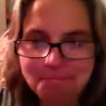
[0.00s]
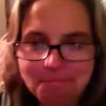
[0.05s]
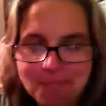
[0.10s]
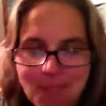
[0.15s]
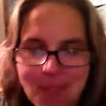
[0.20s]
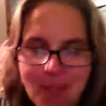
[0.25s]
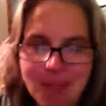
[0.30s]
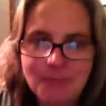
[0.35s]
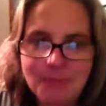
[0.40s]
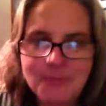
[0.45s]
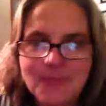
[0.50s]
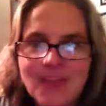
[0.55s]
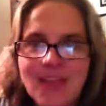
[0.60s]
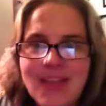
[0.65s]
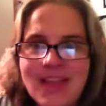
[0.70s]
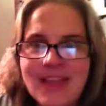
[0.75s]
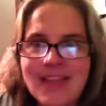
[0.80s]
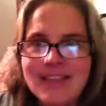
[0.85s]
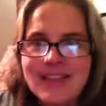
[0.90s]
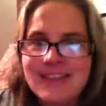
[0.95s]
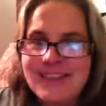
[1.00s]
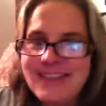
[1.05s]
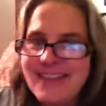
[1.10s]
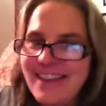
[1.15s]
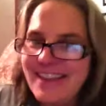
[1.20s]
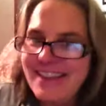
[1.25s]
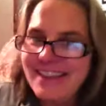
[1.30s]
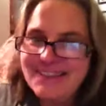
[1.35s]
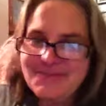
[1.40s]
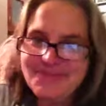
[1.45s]
Okay,
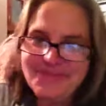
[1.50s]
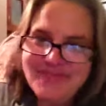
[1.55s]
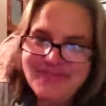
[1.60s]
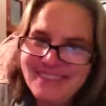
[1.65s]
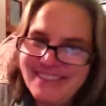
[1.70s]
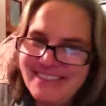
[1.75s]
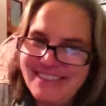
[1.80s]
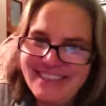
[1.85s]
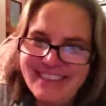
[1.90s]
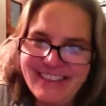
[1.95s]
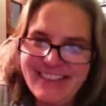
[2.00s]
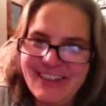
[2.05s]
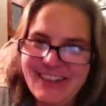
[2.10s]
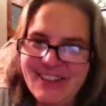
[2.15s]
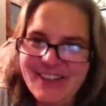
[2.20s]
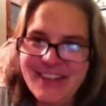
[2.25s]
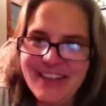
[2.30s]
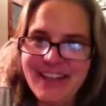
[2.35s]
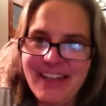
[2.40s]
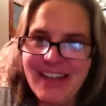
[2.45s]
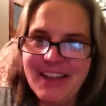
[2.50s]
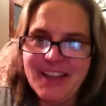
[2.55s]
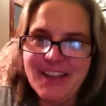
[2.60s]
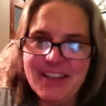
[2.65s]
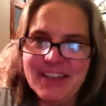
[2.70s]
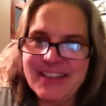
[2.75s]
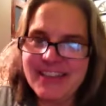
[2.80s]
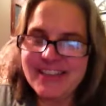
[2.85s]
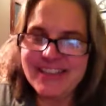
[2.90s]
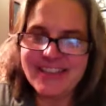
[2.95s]
saying,
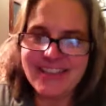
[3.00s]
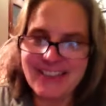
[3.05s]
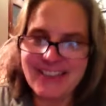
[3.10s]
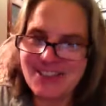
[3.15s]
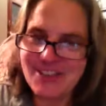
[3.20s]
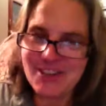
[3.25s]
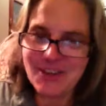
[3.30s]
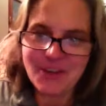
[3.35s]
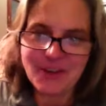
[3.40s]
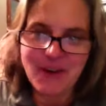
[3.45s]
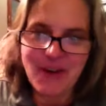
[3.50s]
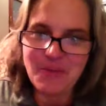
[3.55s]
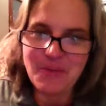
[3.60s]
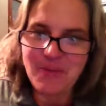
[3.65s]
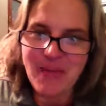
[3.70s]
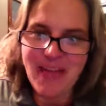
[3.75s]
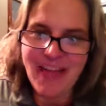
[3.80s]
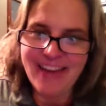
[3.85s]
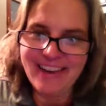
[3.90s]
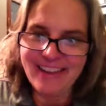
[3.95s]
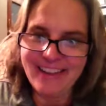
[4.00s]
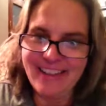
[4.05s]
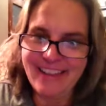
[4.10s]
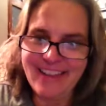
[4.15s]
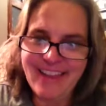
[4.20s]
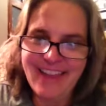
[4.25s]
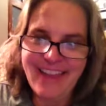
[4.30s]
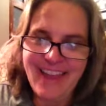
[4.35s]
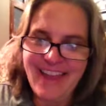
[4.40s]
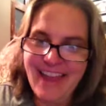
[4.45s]
this is such a great battle,
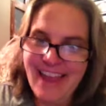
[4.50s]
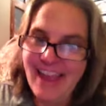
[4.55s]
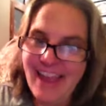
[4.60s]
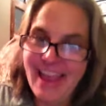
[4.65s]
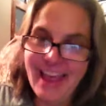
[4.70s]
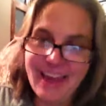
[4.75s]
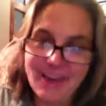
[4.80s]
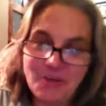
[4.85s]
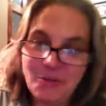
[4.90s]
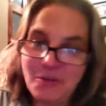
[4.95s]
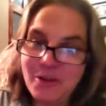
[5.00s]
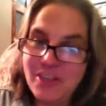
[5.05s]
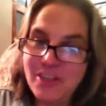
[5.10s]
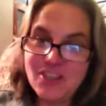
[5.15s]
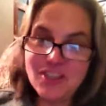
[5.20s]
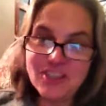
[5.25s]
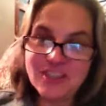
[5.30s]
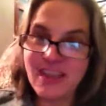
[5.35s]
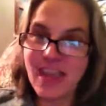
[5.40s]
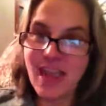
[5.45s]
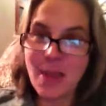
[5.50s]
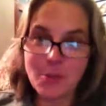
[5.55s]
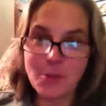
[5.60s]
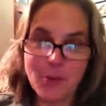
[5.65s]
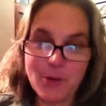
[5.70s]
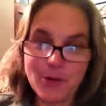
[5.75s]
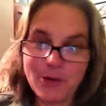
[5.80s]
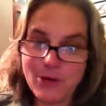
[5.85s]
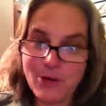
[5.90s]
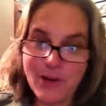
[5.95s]
and we just can't
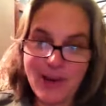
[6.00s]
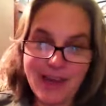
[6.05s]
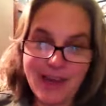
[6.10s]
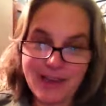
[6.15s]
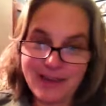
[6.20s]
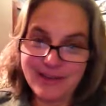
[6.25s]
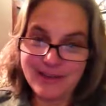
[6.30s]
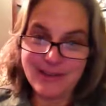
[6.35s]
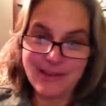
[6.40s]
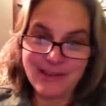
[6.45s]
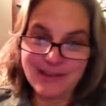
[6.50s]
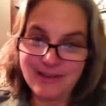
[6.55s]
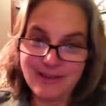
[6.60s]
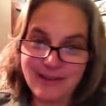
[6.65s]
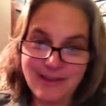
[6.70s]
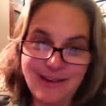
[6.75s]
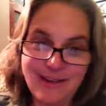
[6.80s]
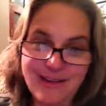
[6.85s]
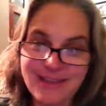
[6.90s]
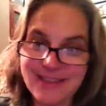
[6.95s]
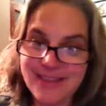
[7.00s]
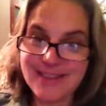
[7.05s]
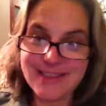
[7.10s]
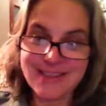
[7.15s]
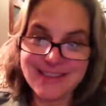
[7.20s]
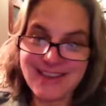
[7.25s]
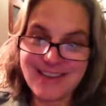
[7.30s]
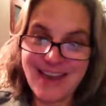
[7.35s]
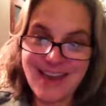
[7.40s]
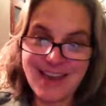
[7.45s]
portray it on the
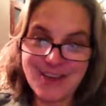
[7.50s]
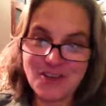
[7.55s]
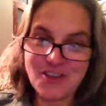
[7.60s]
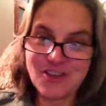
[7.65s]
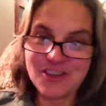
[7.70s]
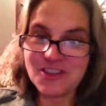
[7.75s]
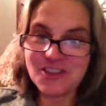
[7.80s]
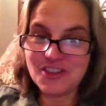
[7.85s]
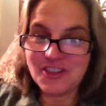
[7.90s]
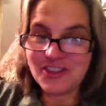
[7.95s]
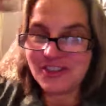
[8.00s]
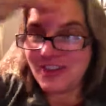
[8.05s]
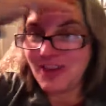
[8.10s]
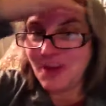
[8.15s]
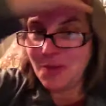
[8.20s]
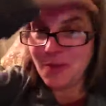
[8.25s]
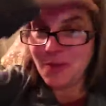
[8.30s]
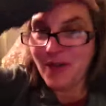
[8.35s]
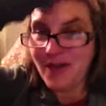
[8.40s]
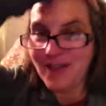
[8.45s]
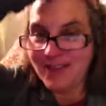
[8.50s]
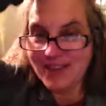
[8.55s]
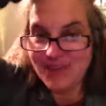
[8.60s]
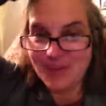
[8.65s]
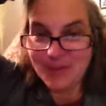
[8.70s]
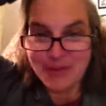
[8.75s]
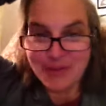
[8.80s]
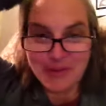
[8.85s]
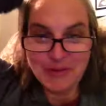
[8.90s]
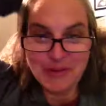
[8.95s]
stage. It's just not
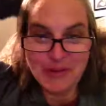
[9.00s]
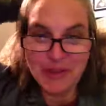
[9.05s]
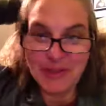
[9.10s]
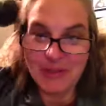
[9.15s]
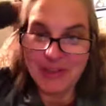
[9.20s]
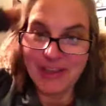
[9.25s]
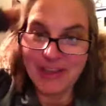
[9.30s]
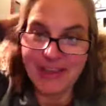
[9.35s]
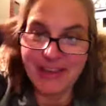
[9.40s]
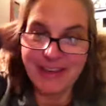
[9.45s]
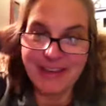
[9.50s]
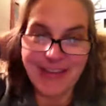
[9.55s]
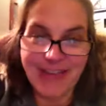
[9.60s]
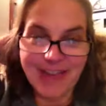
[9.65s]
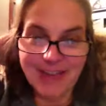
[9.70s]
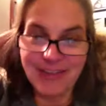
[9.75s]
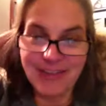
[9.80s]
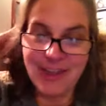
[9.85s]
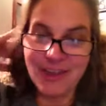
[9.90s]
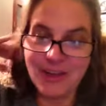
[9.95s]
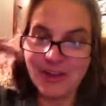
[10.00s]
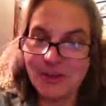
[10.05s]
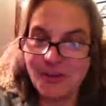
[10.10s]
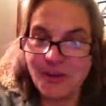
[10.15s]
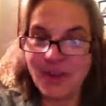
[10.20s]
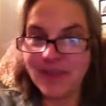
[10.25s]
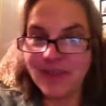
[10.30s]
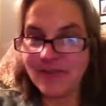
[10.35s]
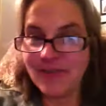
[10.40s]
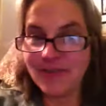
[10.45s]
possible. We only have, we
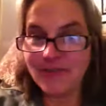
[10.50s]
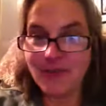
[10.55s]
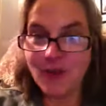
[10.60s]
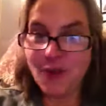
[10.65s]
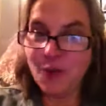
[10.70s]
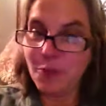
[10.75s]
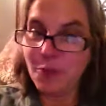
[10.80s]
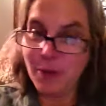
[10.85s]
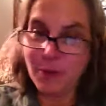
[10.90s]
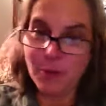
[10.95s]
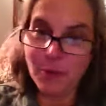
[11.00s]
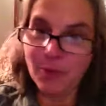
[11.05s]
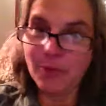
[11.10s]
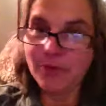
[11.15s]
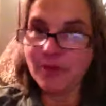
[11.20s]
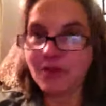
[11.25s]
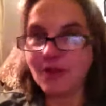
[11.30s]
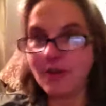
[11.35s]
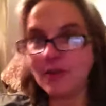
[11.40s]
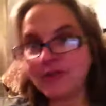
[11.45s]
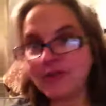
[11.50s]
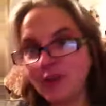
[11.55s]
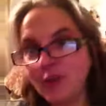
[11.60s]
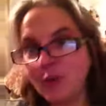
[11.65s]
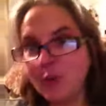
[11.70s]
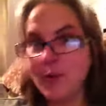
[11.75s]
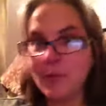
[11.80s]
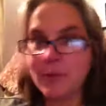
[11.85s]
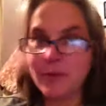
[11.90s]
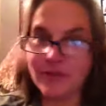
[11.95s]
have a few people, we'll show a few
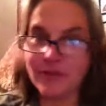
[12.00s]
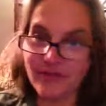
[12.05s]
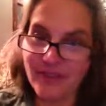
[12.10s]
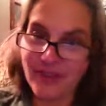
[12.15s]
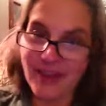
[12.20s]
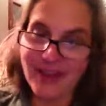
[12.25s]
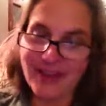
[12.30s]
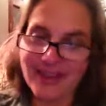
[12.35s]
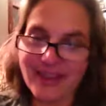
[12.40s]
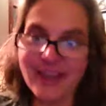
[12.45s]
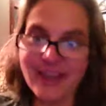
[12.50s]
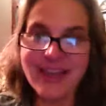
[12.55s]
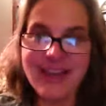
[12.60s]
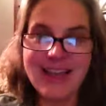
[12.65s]
people fighting.